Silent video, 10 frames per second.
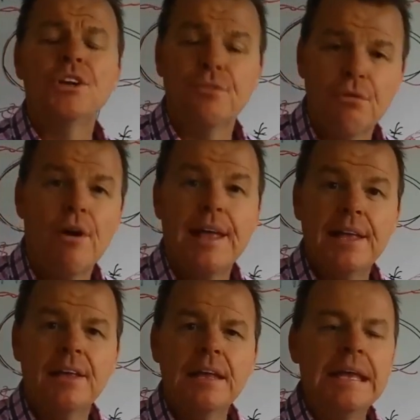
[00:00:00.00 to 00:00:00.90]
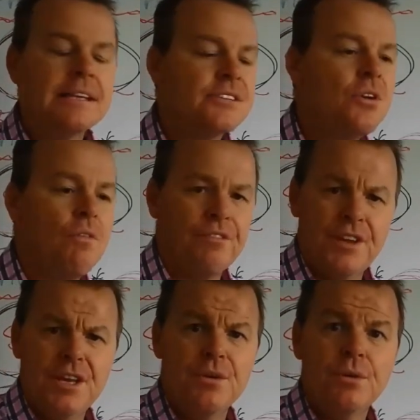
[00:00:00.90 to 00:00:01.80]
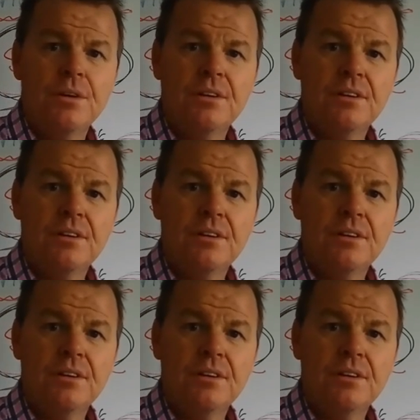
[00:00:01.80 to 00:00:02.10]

You're right. It's not for you.